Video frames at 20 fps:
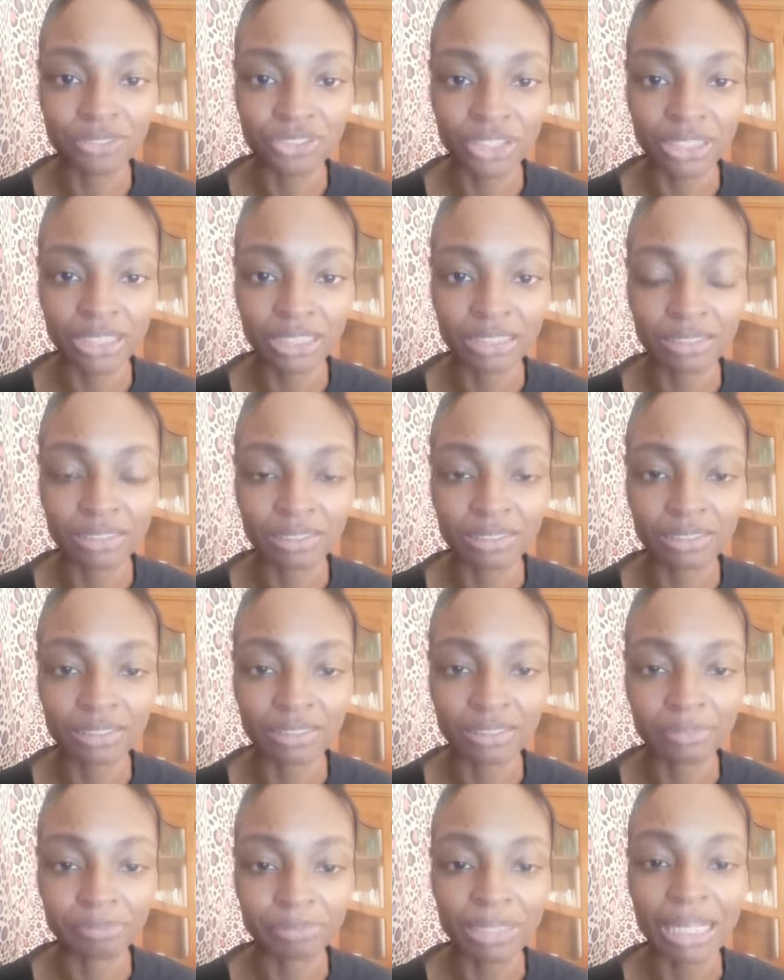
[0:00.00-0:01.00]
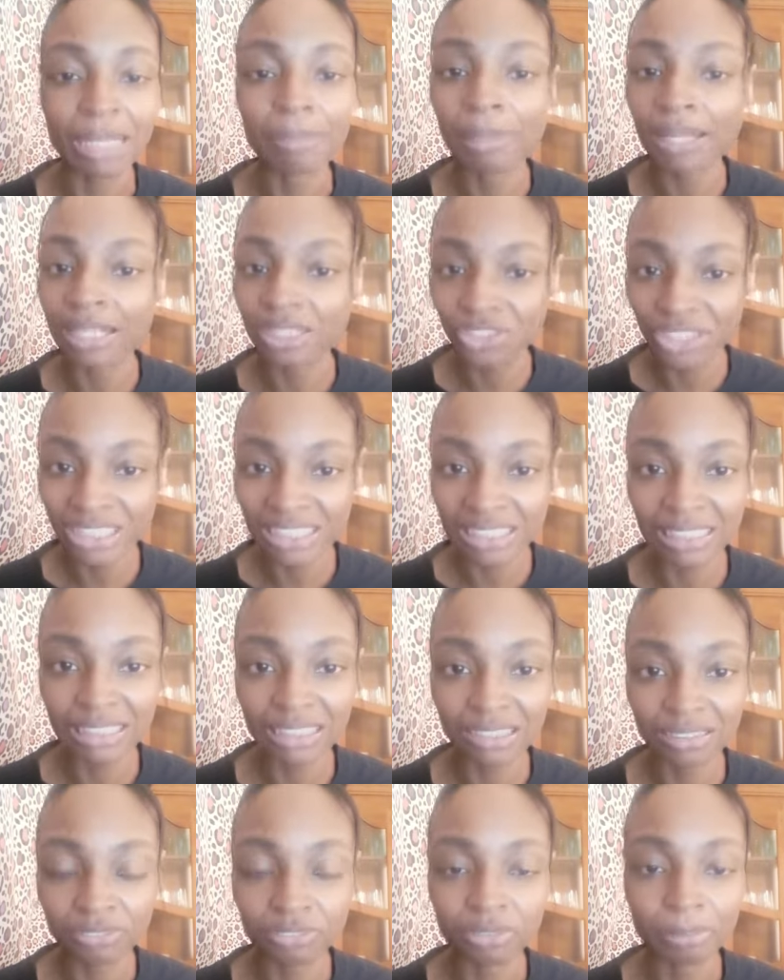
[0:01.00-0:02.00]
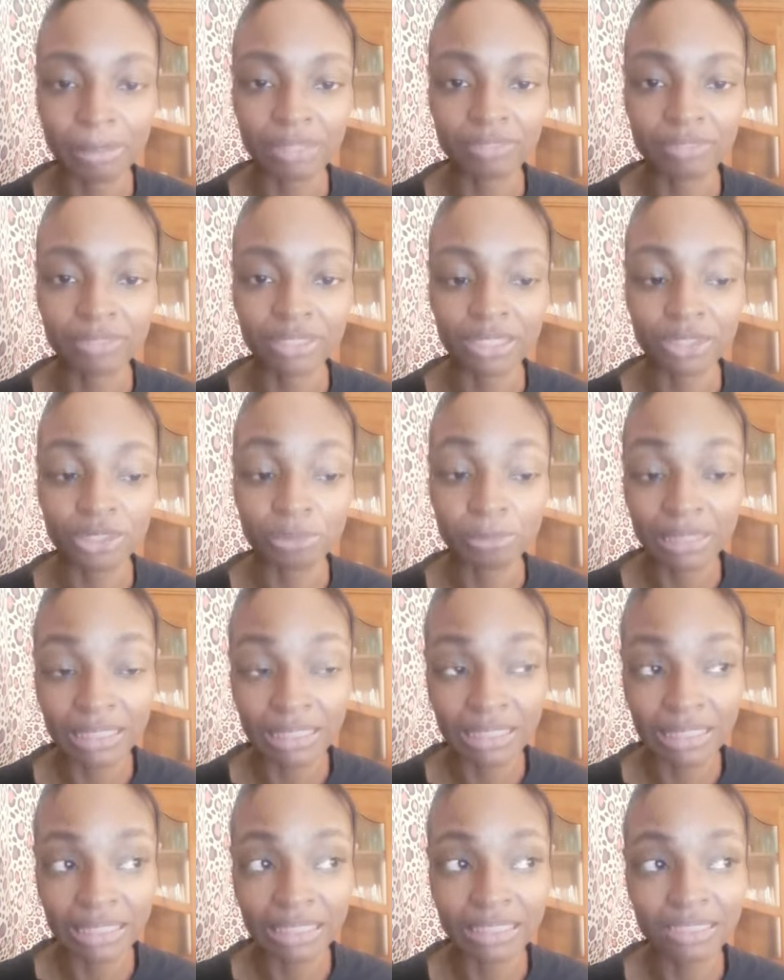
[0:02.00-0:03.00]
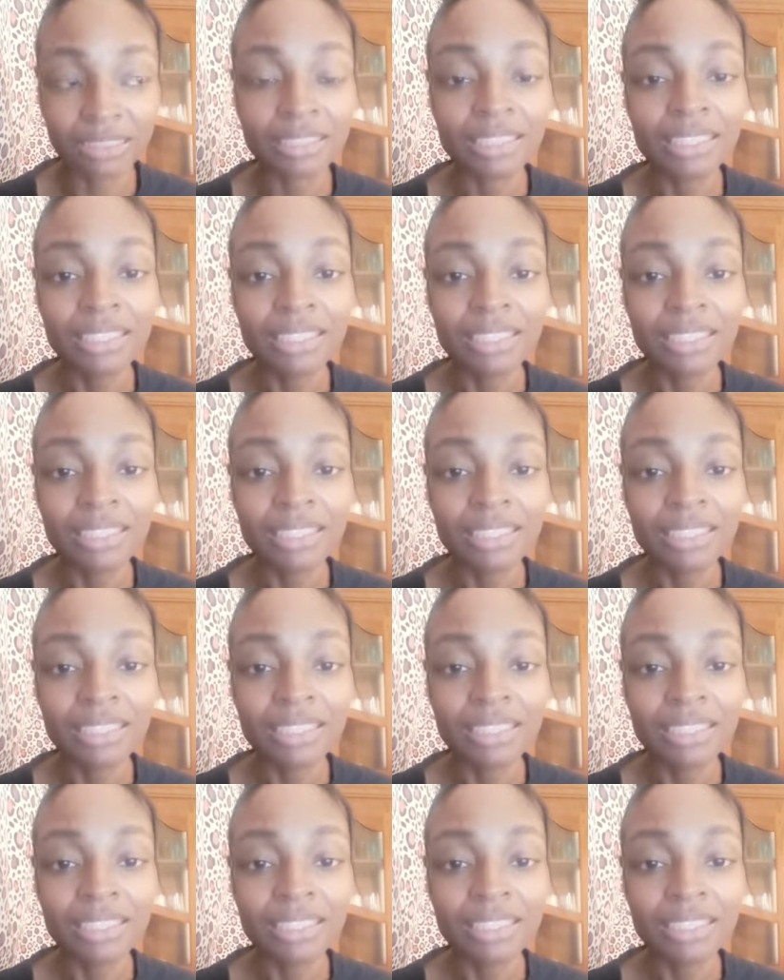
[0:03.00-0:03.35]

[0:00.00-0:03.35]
chat. I apologize again for my videos, but then again,